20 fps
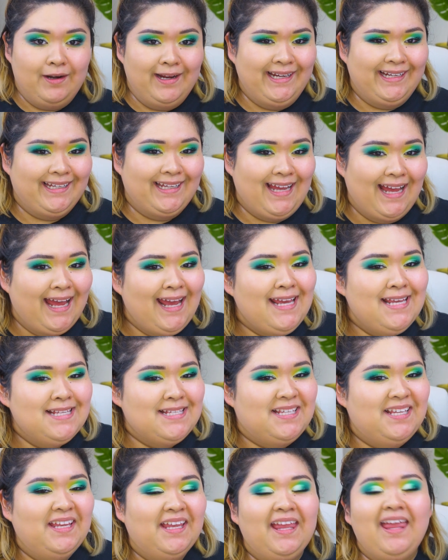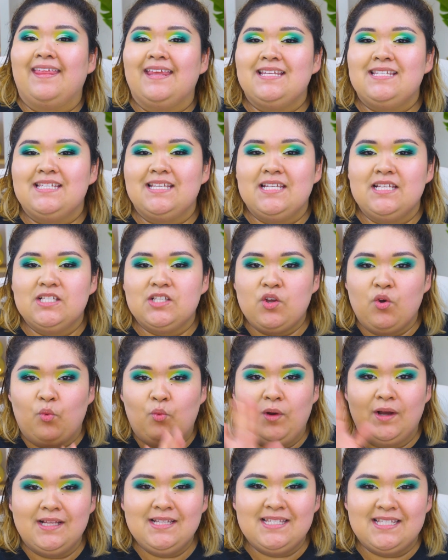right, guys, this is
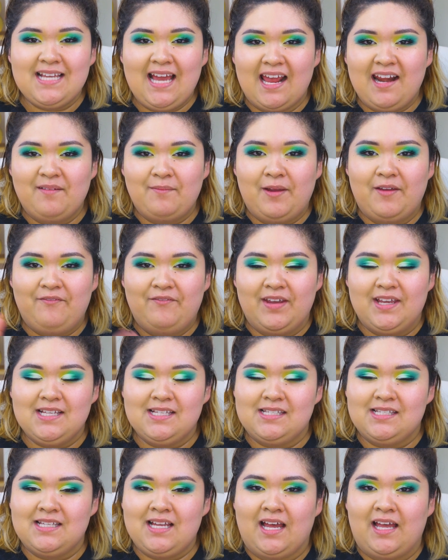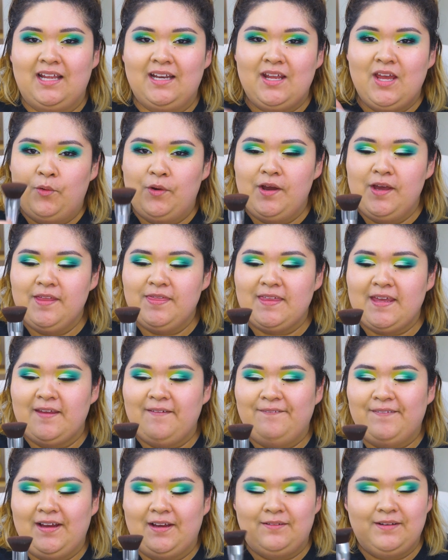one side of my face done with
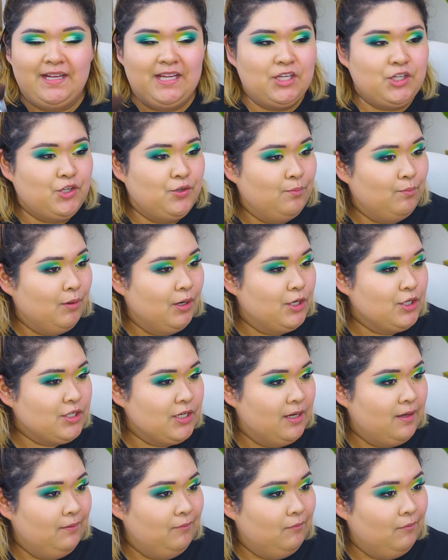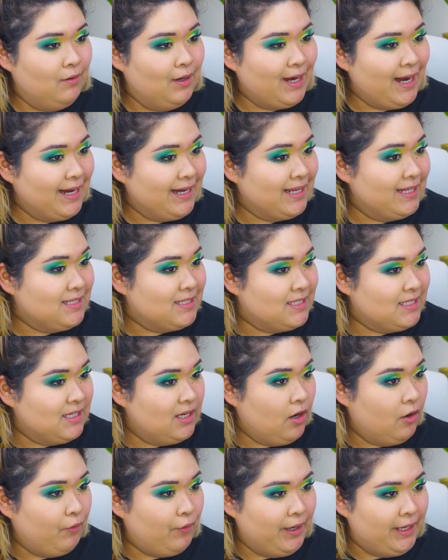a foundation brush, and what I can
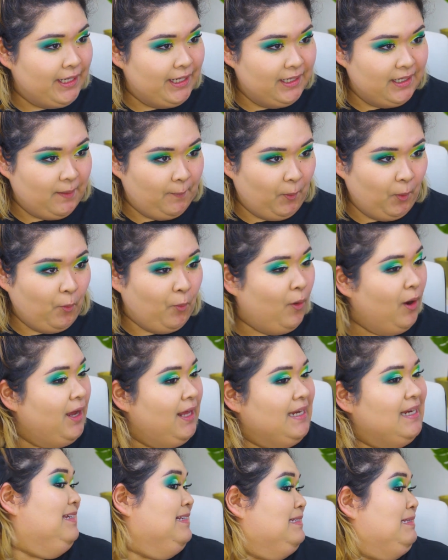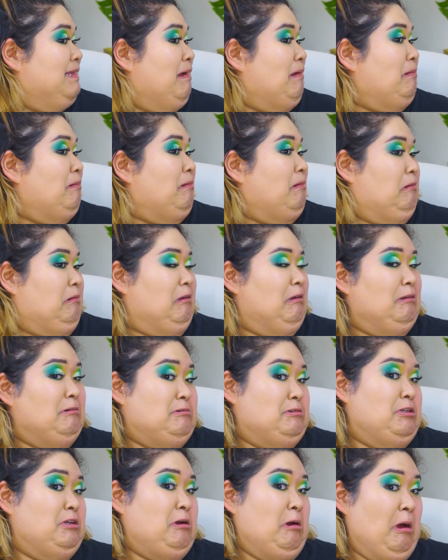see already, number one, is that
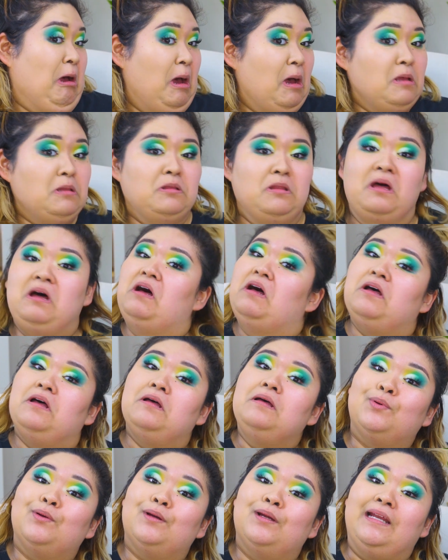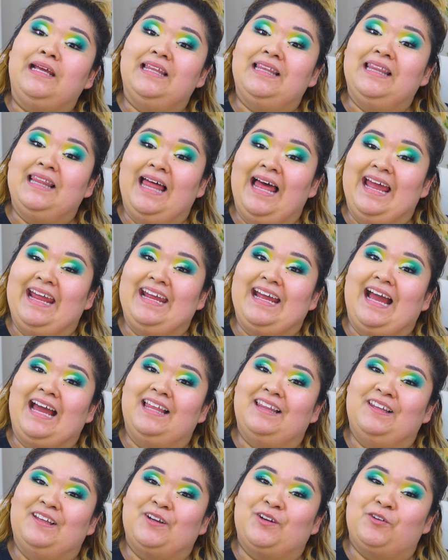this color pretty light.
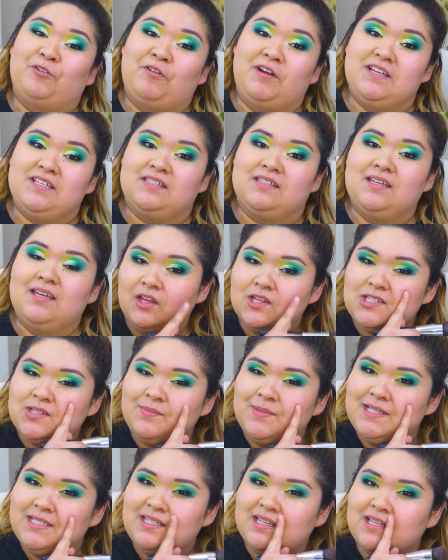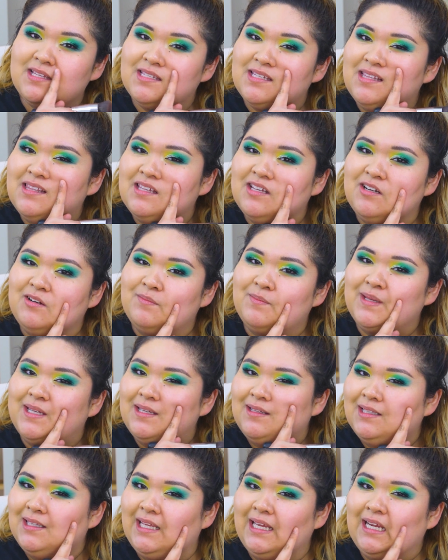I look crazy. Also, my skin's a little
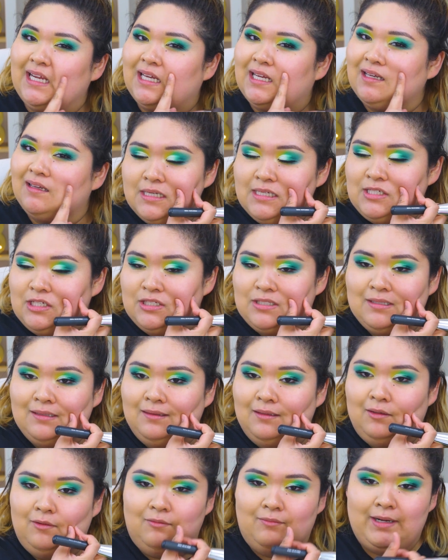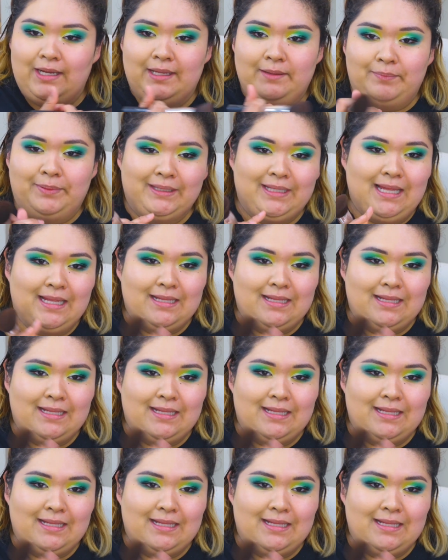bit like, it's just a little red, but